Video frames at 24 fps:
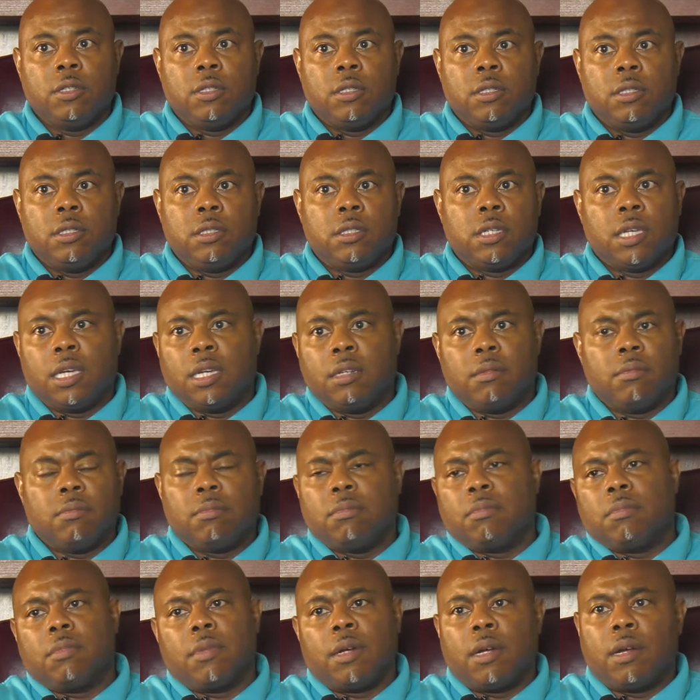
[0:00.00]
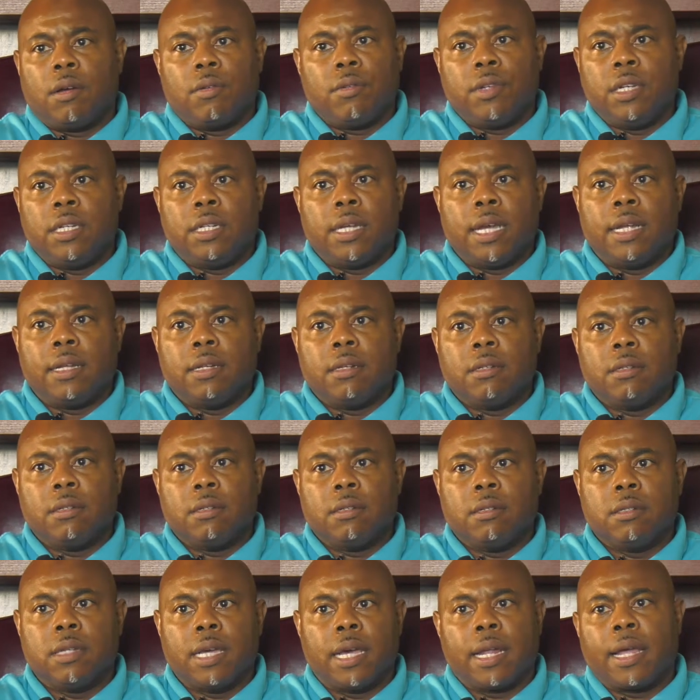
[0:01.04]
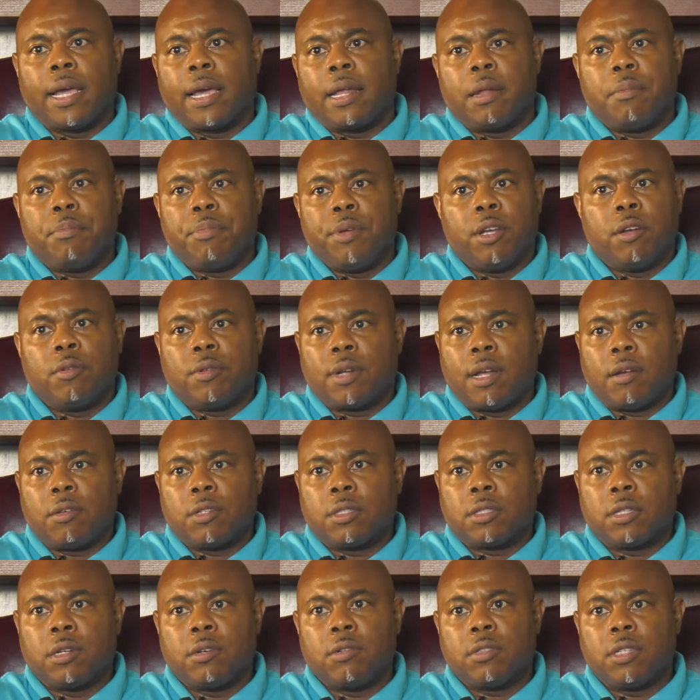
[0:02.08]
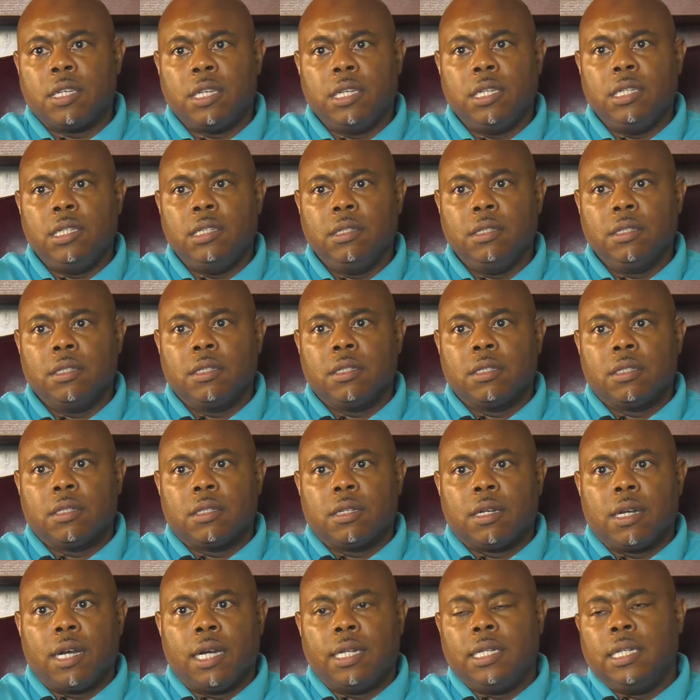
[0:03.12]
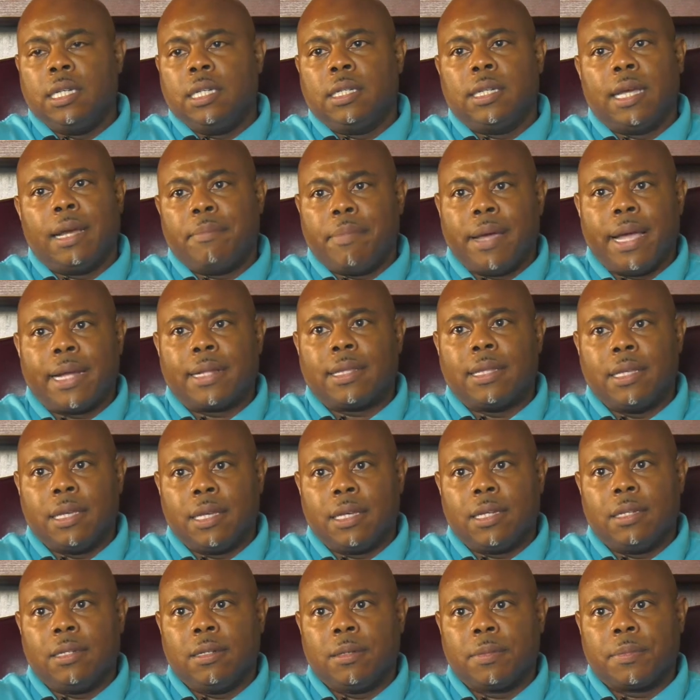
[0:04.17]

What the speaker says: I don't need that. Dad, I had a beard when I was 13. I needed that back then.